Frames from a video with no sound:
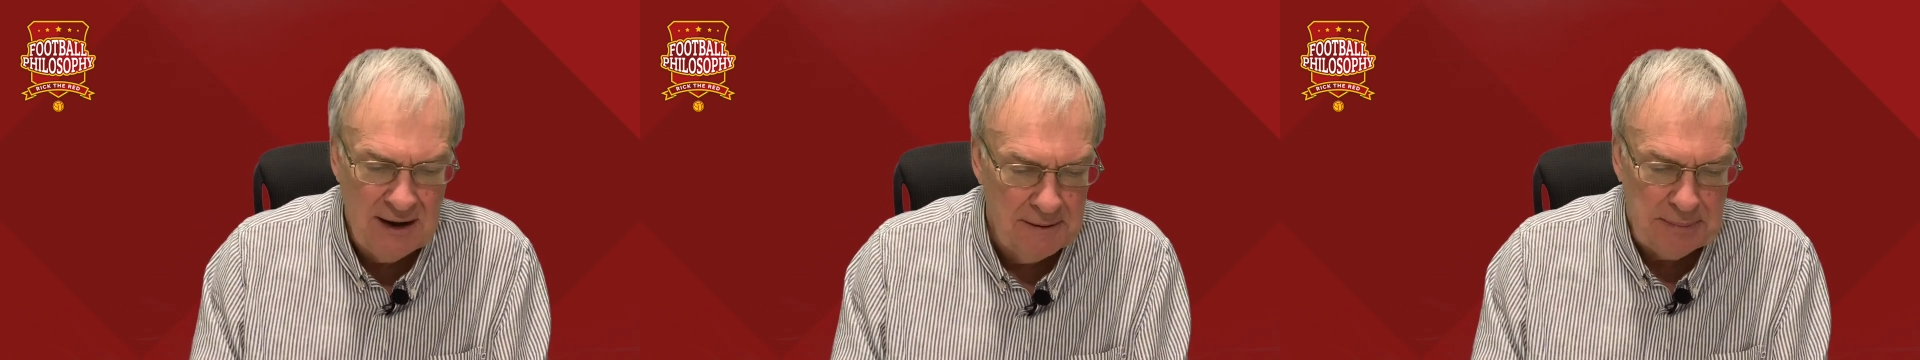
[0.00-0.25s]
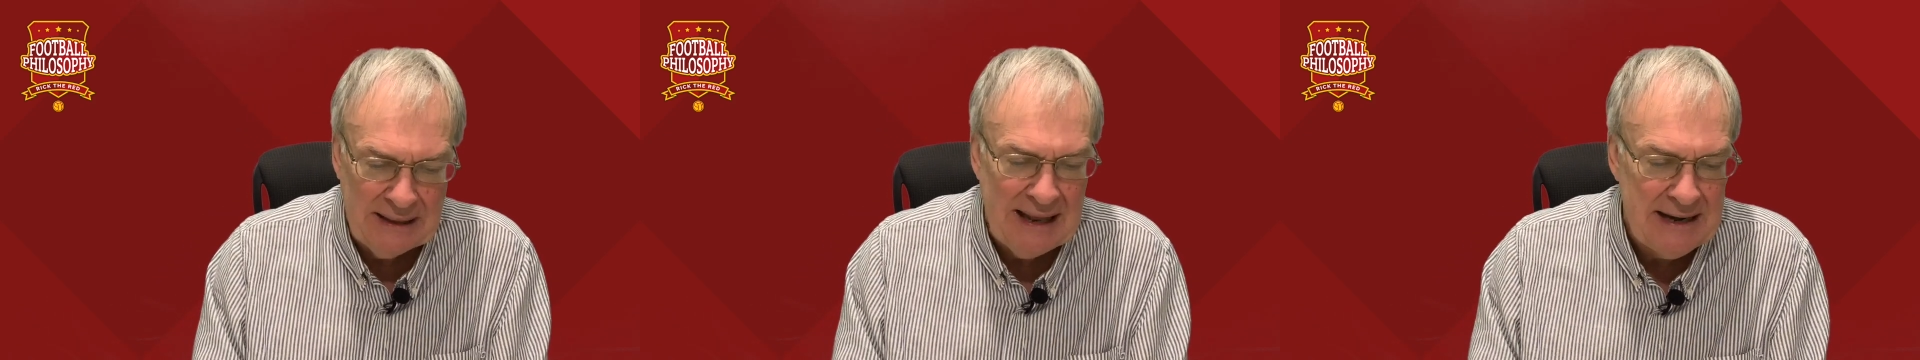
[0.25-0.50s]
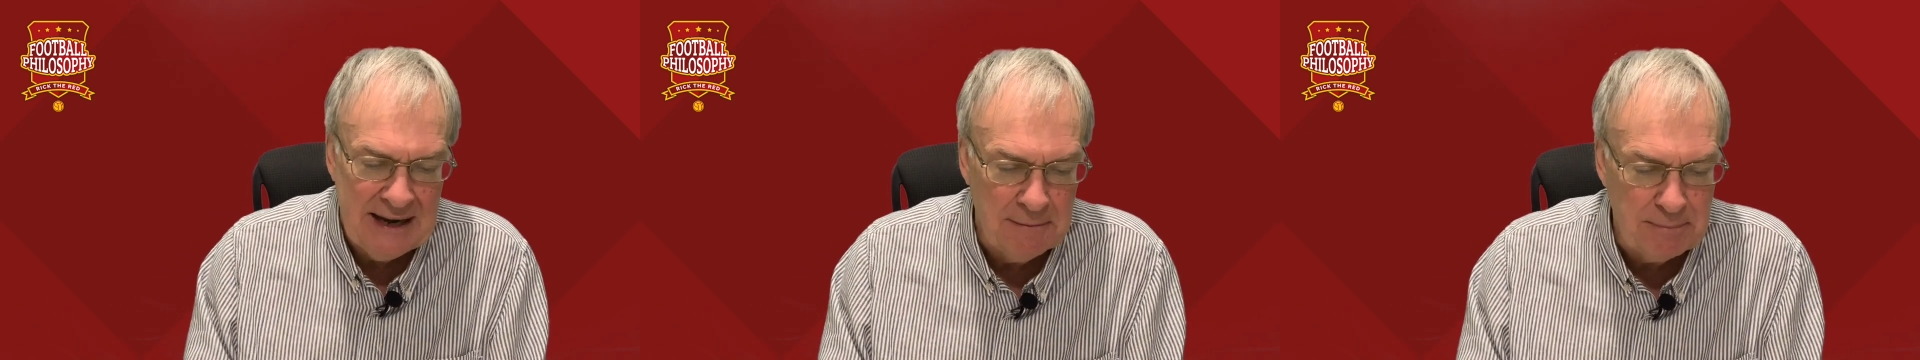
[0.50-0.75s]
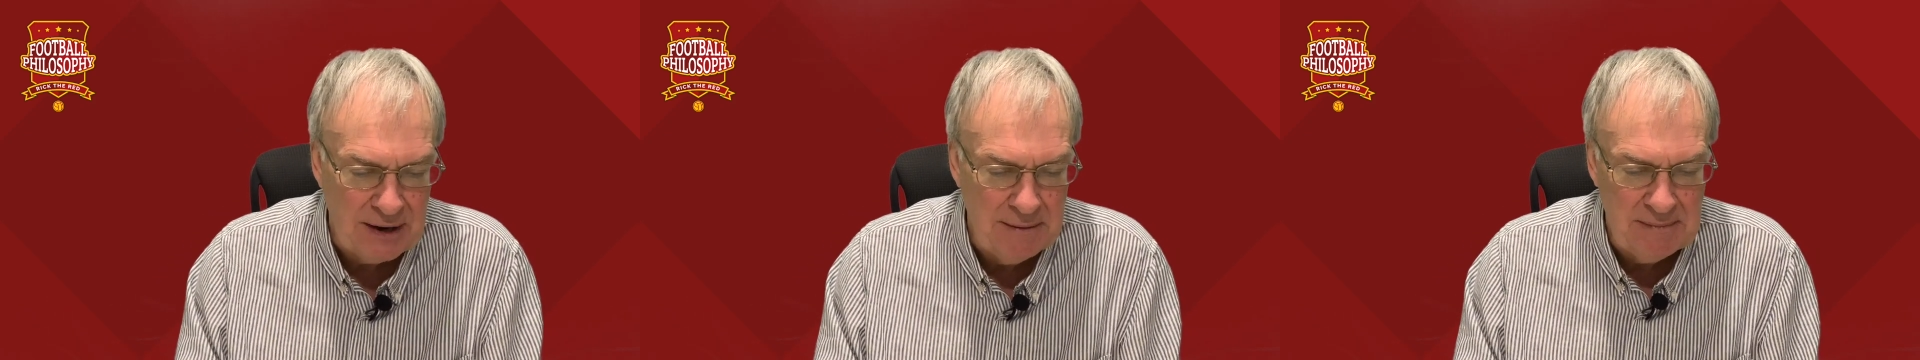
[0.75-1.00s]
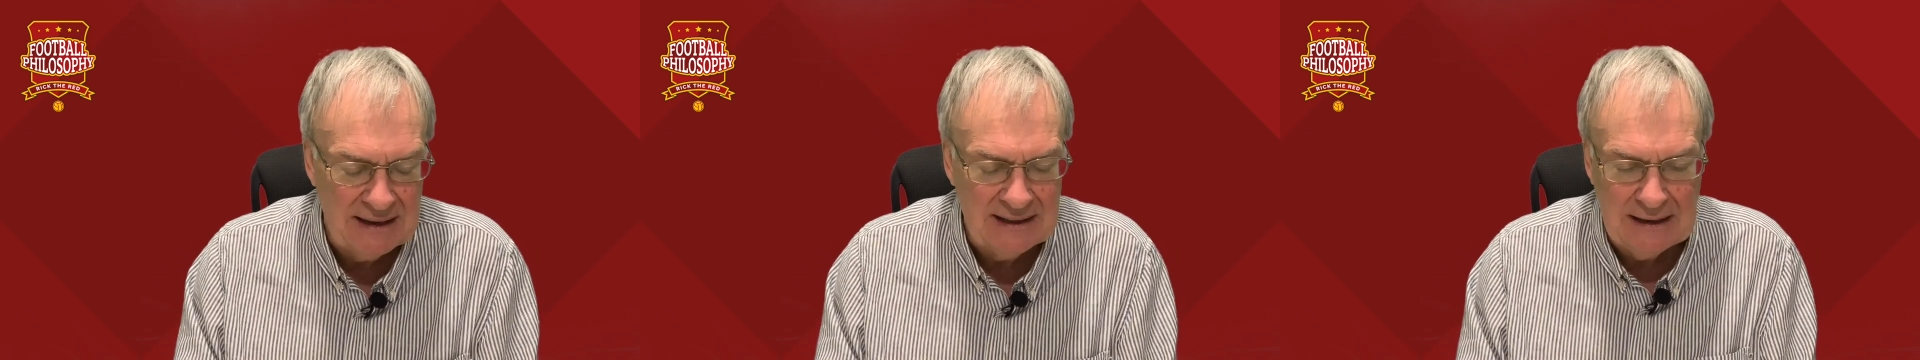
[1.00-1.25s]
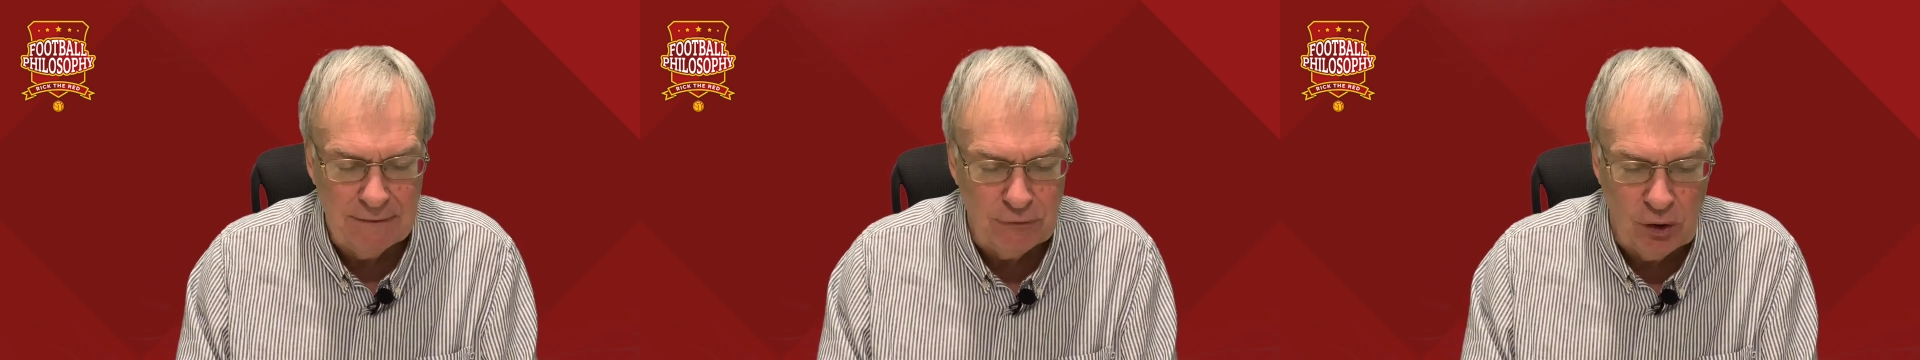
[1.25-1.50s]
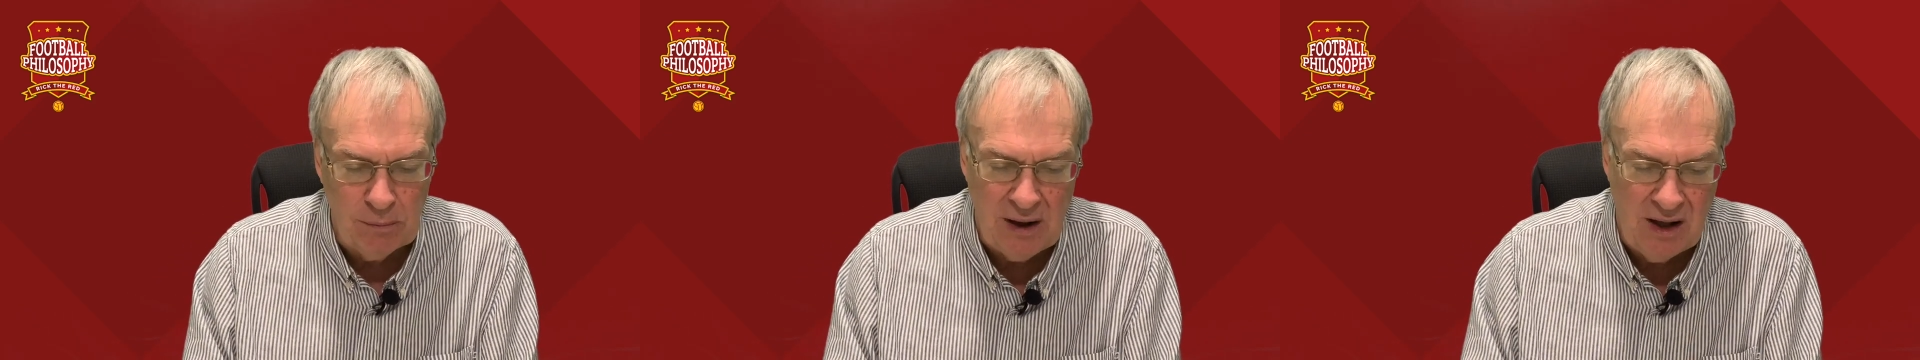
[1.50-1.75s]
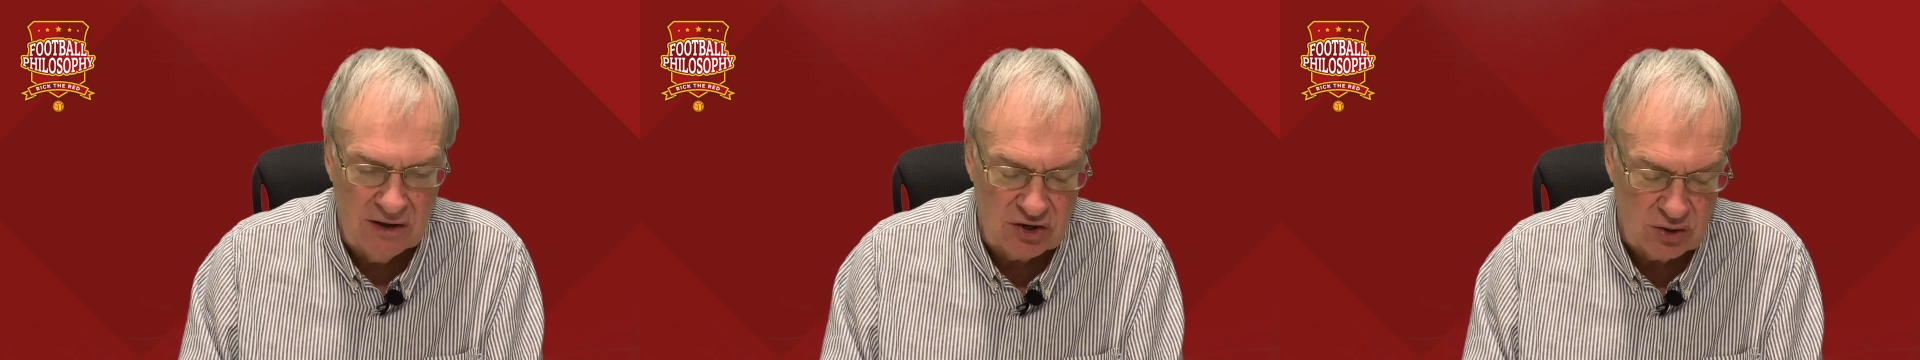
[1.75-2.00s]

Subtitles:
Plenty of Premier League footballers.